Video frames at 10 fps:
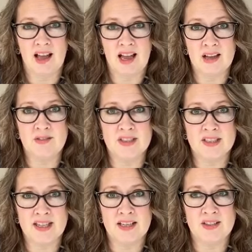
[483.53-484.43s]
I'd feel
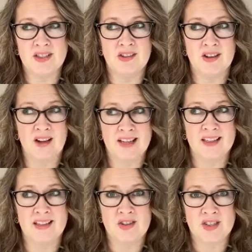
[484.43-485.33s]
sad too. I
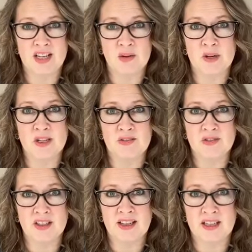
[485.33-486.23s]
can understand why you'd
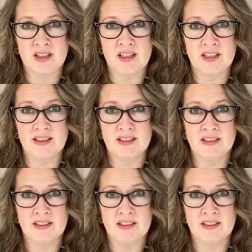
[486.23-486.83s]
feel angry.